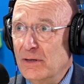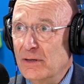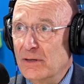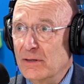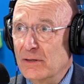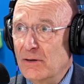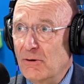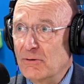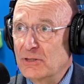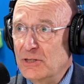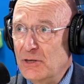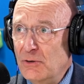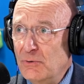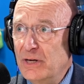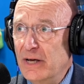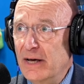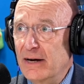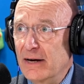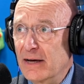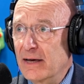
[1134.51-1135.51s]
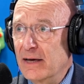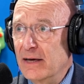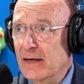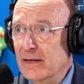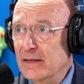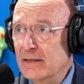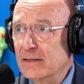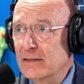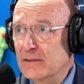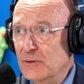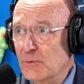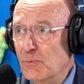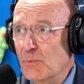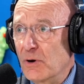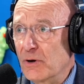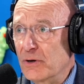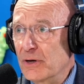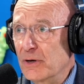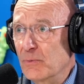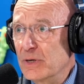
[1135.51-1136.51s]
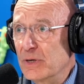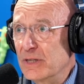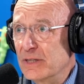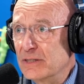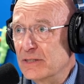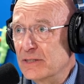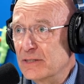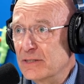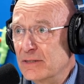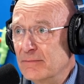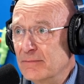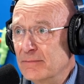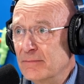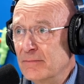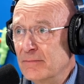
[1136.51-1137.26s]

uh, are so dedicated to working with us